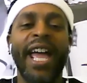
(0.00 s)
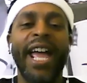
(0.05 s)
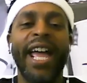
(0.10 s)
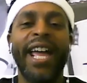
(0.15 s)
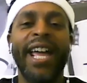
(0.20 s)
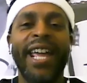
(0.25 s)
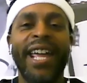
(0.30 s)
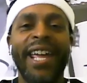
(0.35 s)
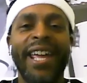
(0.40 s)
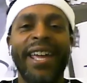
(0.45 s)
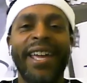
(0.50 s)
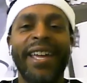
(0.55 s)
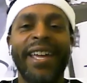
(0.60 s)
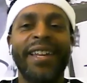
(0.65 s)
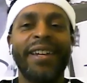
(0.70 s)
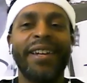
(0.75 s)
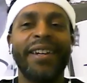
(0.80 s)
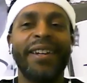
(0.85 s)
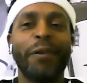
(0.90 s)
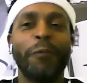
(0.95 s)

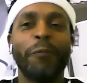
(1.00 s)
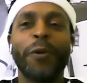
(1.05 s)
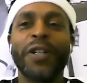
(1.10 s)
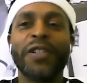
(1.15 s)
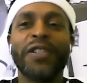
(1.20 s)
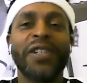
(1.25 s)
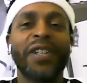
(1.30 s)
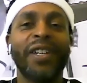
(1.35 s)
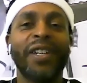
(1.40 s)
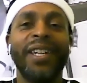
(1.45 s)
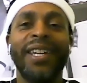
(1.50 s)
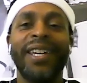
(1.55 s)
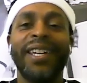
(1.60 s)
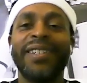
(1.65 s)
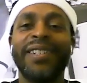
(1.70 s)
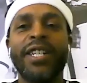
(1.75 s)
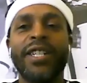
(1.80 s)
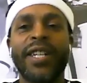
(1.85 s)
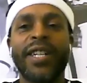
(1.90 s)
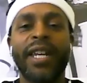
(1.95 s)
And once again,
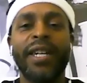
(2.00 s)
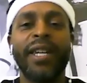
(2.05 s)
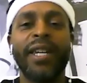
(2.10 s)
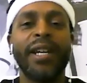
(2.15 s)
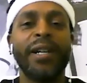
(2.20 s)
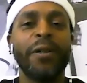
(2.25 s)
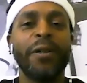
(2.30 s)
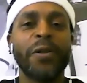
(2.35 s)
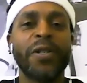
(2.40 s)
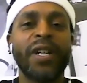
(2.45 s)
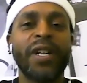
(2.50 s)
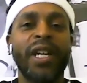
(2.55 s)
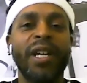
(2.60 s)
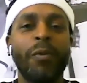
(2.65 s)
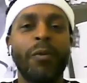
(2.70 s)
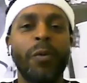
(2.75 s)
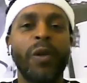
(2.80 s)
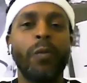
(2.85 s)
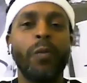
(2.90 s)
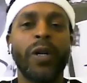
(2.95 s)
San Diego State, when
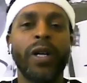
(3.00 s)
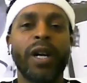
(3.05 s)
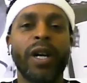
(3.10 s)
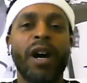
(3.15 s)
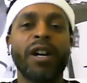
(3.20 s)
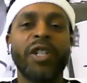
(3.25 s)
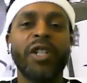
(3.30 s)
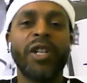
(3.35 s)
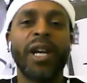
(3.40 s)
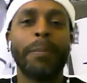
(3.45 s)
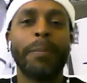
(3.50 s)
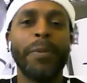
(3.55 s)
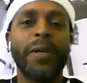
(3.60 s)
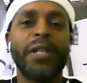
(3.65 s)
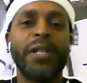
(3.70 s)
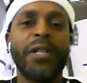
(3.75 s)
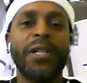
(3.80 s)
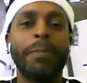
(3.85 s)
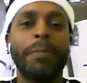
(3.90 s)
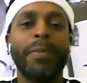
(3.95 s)
we won our
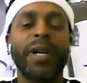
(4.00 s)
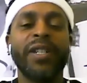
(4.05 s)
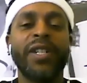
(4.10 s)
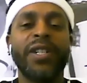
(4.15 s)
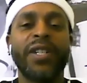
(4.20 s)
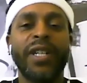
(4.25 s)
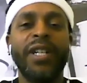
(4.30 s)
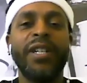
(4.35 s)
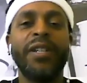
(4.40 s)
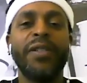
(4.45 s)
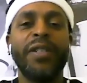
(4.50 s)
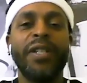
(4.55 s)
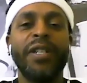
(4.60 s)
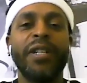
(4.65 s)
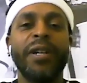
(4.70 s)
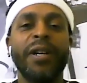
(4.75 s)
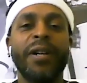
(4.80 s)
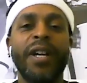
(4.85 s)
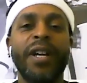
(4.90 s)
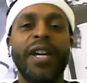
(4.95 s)
championship my senior
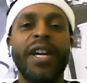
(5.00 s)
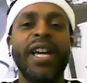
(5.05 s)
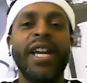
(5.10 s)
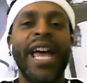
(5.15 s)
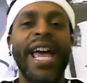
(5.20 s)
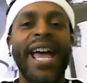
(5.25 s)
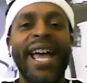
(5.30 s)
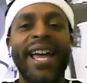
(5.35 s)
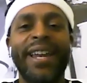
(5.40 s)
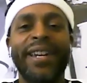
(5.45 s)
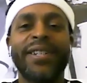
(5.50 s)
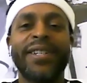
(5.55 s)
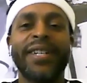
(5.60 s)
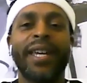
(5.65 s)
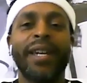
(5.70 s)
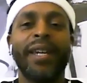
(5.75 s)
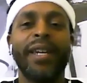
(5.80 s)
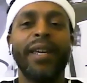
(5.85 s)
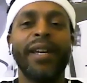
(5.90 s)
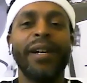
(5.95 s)
year at
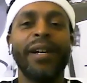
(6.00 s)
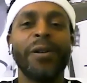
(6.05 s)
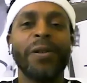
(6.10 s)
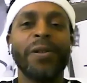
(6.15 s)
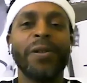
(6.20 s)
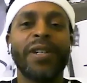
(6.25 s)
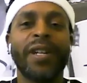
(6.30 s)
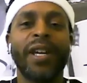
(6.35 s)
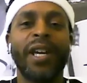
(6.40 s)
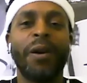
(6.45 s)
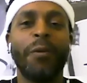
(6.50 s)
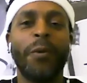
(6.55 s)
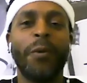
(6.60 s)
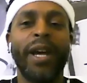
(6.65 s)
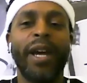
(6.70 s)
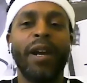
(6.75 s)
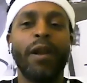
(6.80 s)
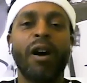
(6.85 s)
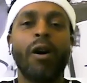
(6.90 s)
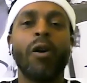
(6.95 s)
San Diego State, we
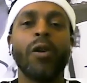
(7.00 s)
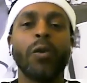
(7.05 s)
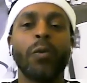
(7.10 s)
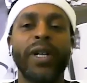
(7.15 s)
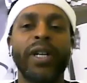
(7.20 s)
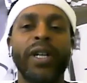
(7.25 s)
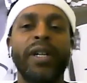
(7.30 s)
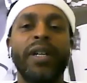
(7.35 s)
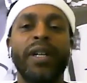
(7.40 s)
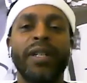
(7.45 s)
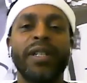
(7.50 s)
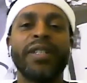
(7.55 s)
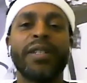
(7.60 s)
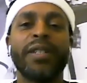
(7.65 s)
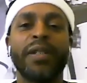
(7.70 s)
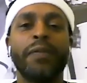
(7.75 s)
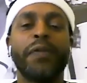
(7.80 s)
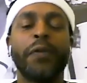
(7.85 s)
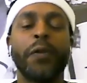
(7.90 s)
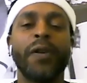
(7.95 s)
had it all the way
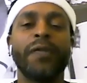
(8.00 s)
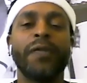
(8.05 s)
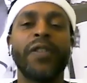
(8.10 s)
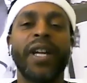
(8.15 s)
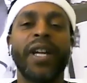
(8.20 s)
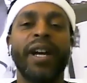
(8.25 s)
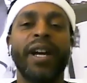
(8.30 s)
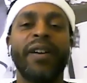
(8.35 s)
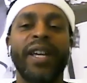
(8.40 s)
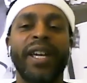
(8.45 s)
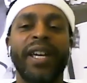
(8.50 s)
to the fourth down.